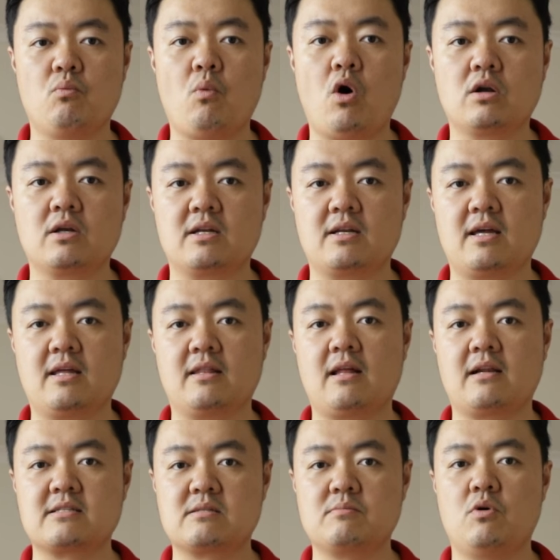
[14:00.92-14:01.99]
wanted in
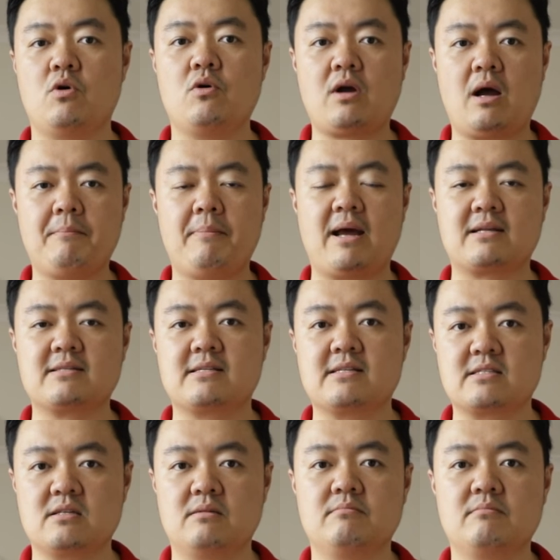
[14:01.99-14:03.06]
that small compact
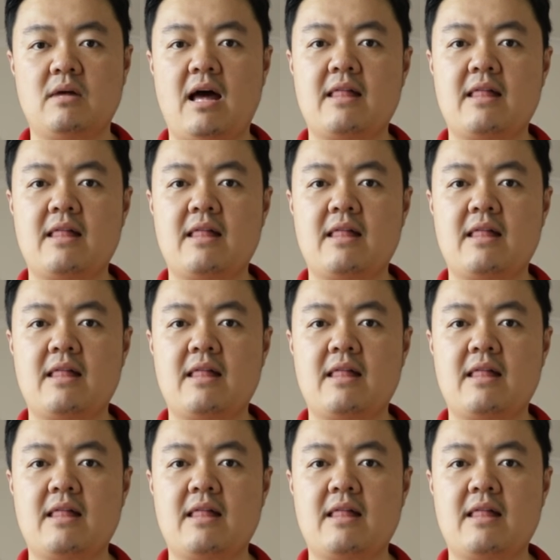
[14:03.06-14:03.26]
system.